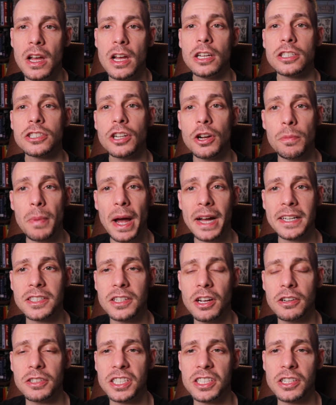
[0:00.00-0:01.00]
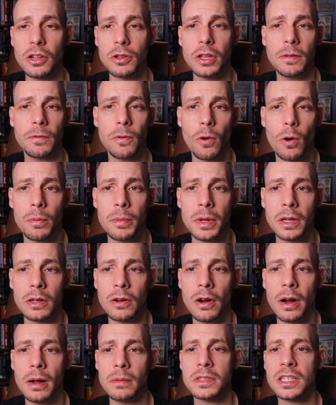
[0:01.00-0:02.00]
So your max dose is only four
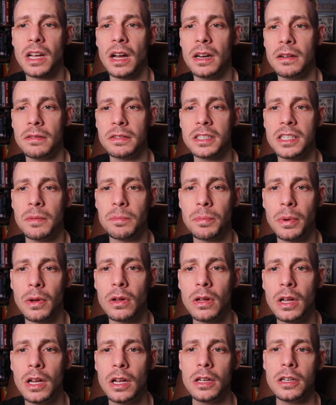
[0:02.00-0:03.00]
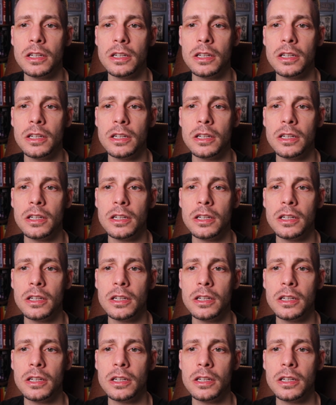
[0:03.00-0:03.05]
milligrams, kind of simple.